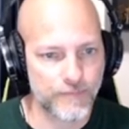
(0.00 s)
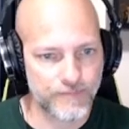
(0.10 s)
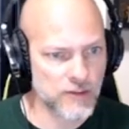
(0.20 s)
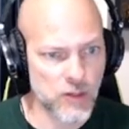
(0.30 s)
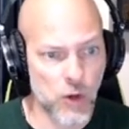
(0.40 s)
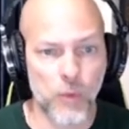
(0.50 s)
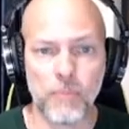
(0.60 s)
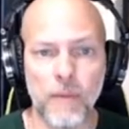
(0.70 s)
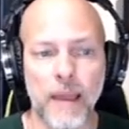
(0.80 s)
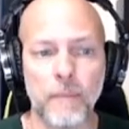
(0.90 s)
But with
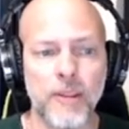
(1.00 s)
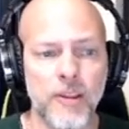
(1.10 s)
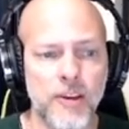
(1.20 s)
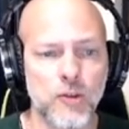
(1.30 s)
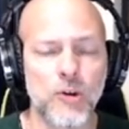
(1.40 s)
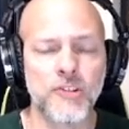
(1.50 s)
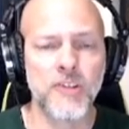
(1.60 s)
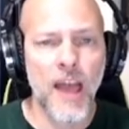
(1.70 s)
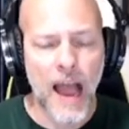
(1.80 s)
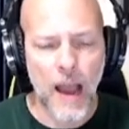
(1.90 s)
my ability scores,
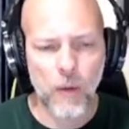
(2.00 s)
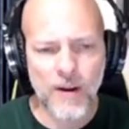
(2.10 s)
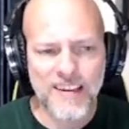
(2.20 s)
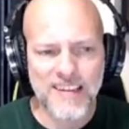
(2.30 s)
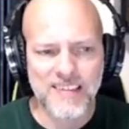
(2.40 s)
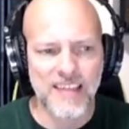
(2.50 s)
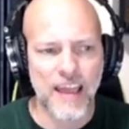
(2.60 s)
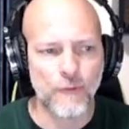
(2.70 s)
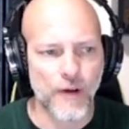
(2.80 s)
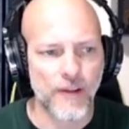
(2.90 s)
I wanted to stay
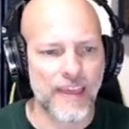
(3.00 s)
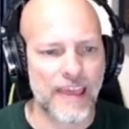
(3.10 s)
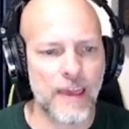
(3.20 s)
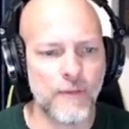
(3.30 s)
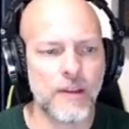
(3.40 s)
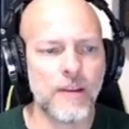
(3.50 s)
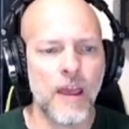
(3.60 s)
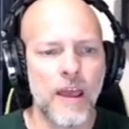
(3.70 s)
fairly even.